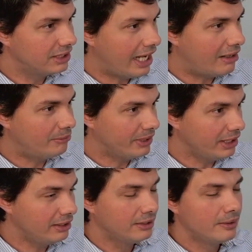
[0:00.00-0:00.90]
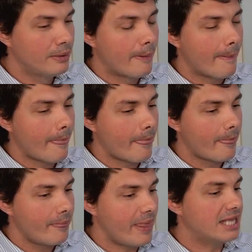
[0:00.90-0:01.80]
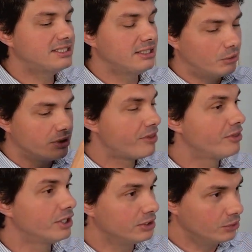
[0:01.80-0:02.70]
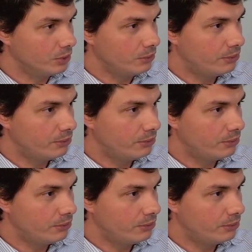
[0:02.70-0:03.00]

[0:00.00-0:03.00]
happening. That's our third group.